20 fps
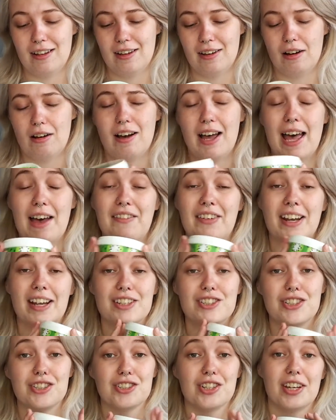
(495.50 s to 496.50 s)
Oh, I haven't
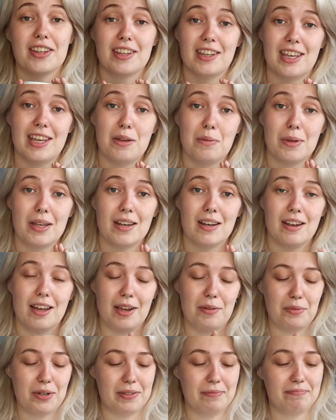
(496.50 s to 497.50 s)
actually tried the kiwi and
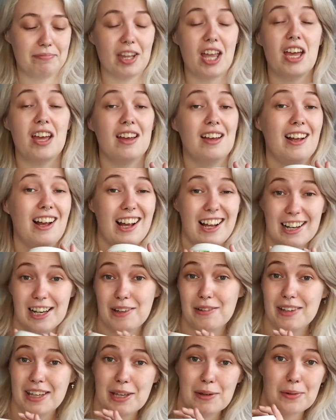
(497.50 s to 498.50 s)
lime one. A
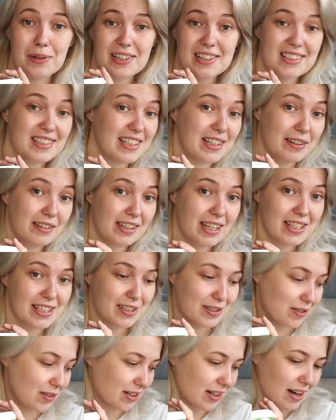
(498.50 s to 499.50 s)
low-key one still,
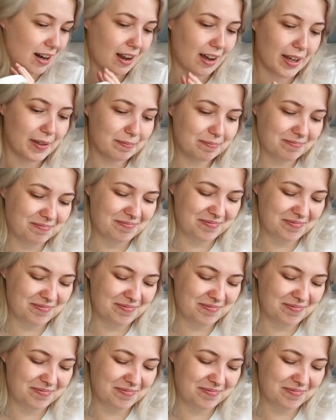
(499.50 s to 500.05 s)
that's not gonna lie.